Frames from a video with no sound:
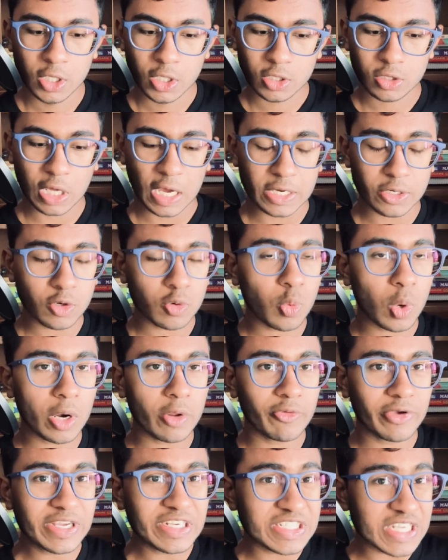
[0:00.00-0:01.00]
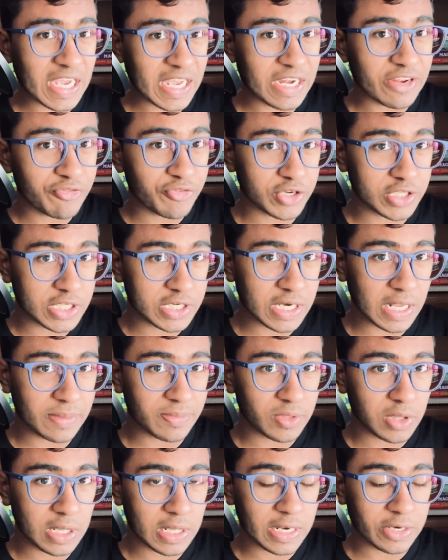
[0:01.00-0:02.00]
So I don't want to waste any further time,
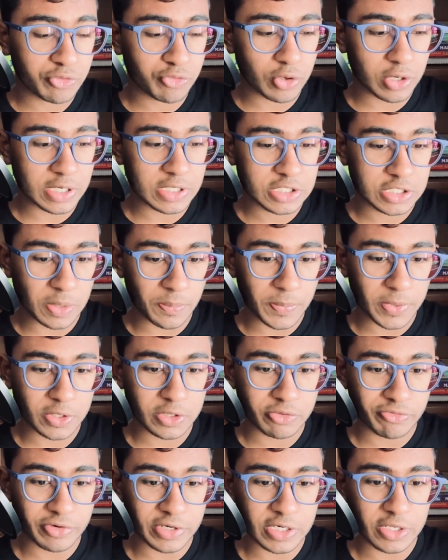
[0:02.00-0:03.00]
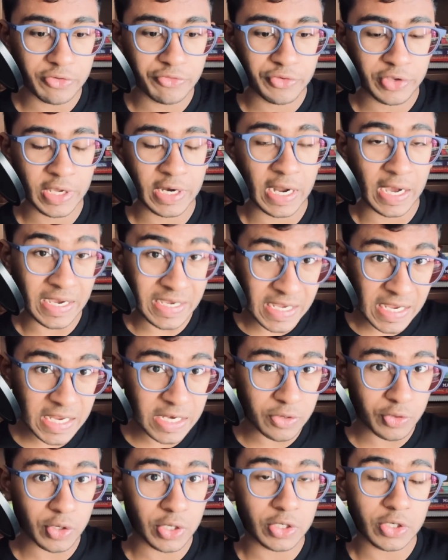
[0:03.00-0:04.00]
so let's quickly jump into the video. We are
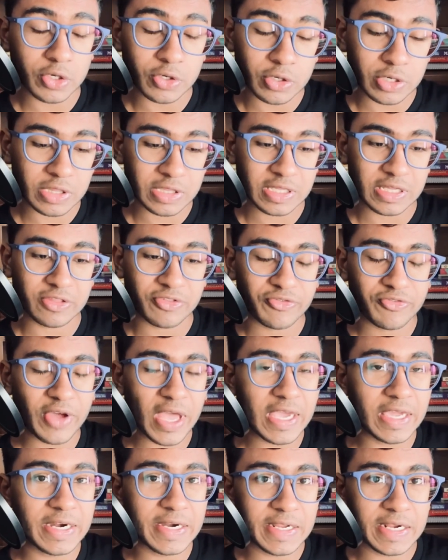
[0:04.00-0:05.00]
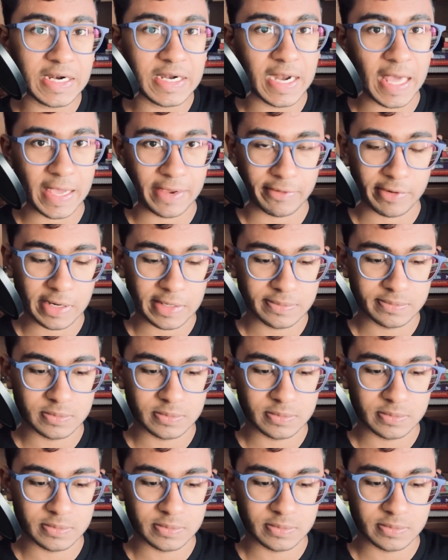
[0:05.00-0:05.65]
again going to discuss five critical diagrams.